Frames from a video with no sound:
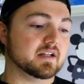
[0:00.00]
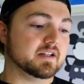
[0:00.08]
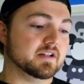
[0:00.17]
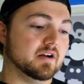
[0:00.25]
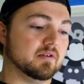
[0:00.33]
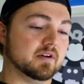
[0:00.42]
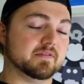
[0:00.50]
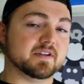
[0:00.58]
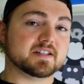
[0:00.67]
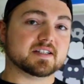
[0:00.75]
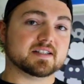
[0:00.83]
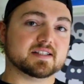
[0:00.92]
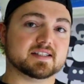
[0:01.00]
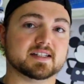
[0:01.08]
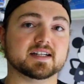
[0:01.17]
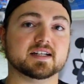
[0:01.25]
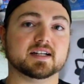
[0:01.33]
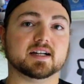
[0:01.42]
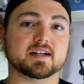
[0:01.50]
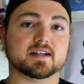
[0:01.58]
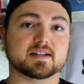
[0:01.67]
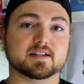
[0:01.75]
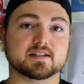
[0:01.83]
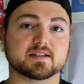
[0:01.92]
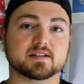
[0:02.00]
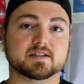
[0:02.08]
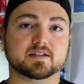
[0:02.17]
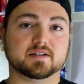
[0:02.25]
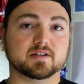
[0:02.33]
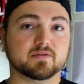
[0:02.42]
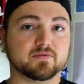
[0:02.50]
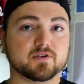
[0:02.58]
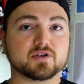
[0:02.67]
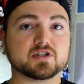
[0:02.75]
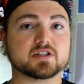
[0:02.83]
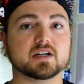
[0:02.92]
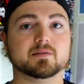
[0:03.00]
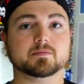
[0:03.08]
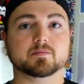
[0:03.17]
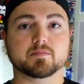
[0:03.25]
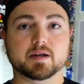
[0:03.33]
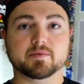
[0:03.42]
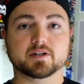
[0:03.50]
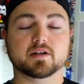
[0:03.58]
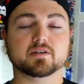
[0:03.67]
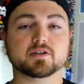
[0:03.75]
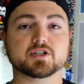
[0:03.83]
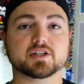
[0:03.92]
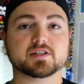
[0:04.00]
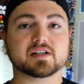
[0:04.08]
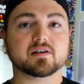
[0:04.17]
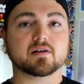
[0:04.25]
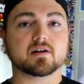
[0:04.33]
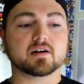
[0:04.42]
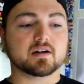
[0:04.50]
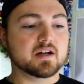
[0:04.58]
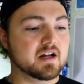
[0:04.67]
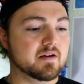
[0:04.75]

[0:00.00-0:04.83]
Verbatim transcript: You know, if this Z is your first step, maybe another GTR,